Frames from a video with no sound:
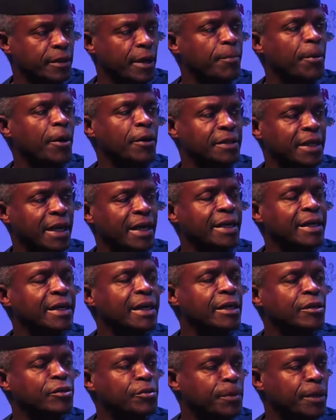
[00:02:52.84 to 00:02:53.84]
about our
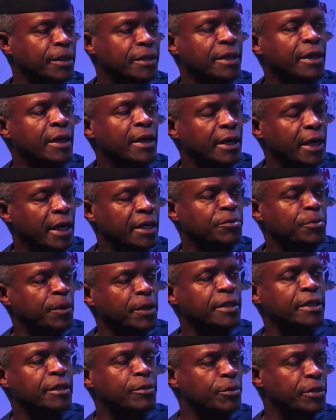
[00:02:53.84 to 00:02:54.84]
engagement,
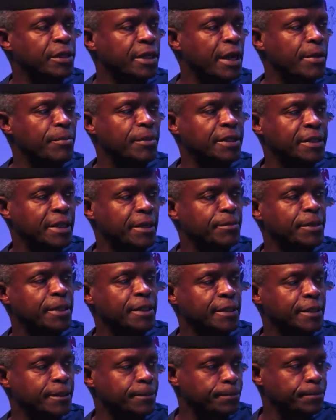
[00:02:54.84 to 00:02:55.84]
especially with the
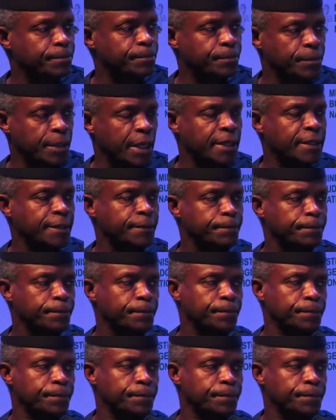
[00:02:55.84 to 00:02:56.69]
MSMEs. Yes.